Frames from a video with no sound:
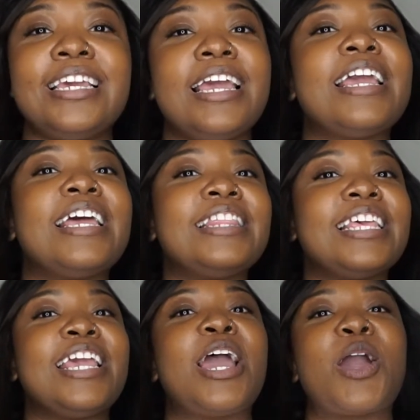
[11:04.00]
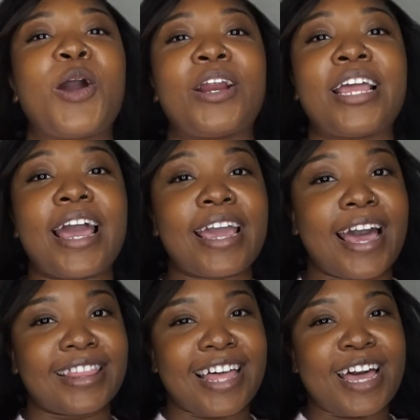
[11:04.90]
in the cardiac
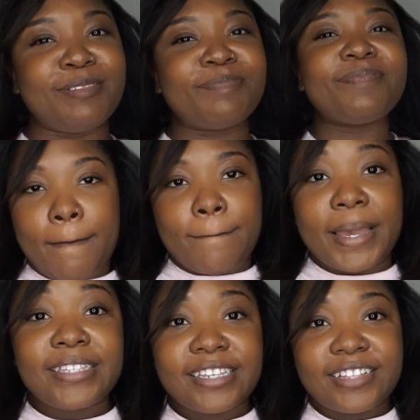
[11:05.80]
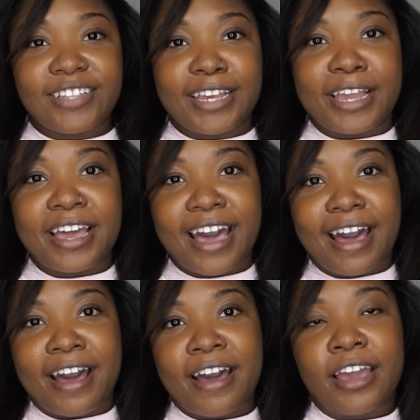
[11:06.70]
cath lab. Basically,
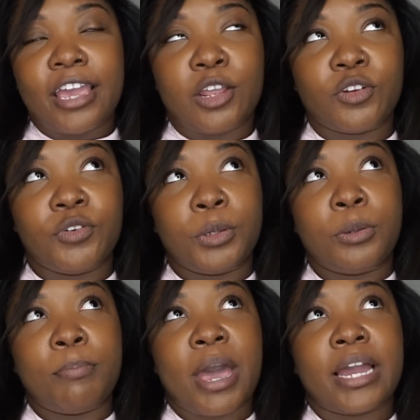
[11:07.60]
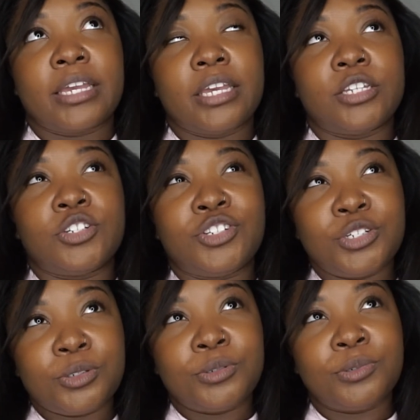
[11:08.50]
I interviewed back in
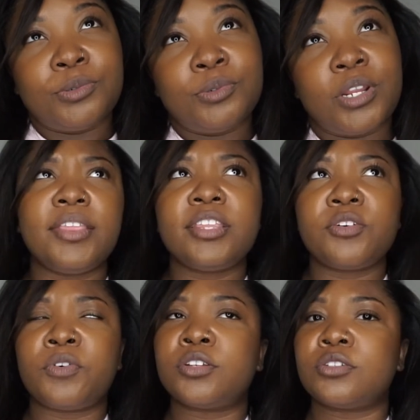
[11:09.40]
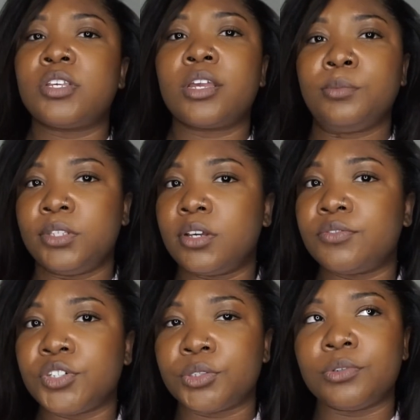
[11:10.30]
June, I think the 1st or 2nd week
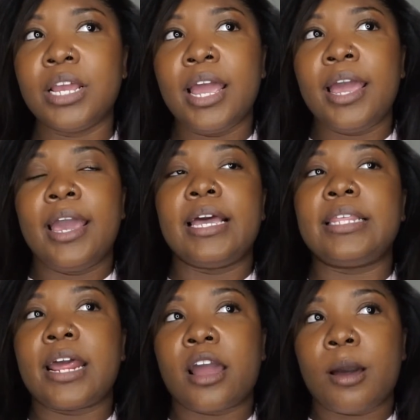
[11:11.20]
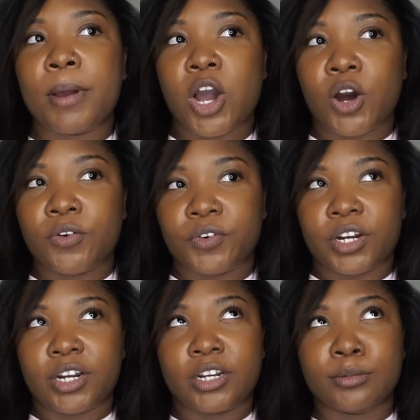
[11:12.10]
of June, and then I got my
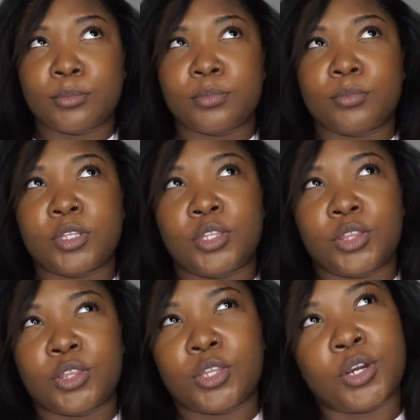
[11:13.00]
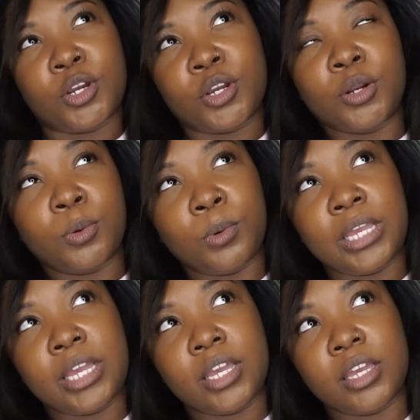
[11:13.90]
offer the 3rd
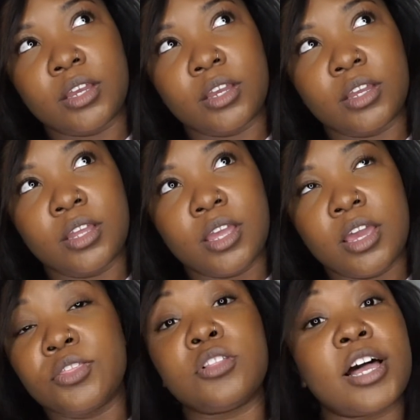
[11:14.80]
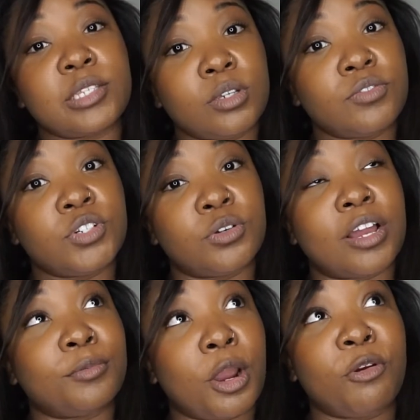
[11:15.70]
week, the last week of June.
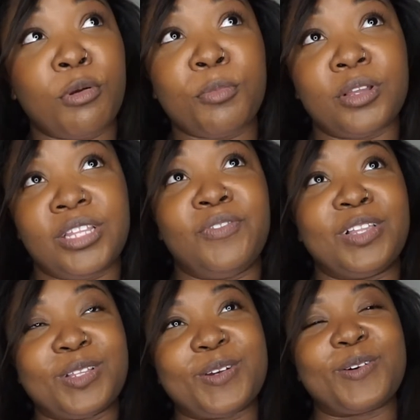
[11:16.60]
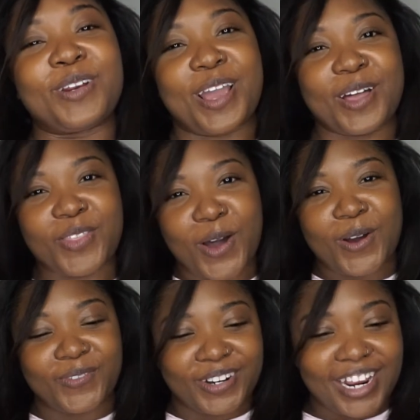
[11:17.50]
I remember leaving clinical and I got the
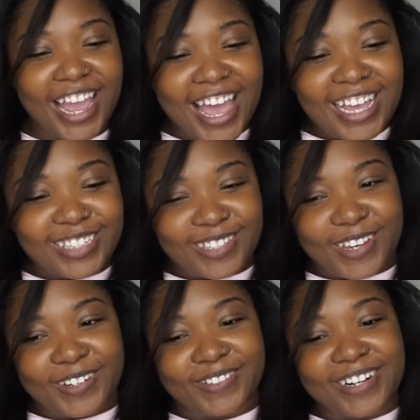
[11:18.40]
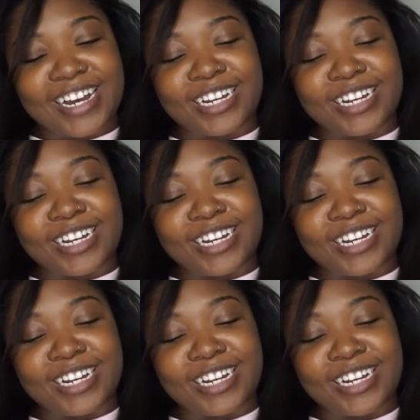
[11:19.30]
offer. So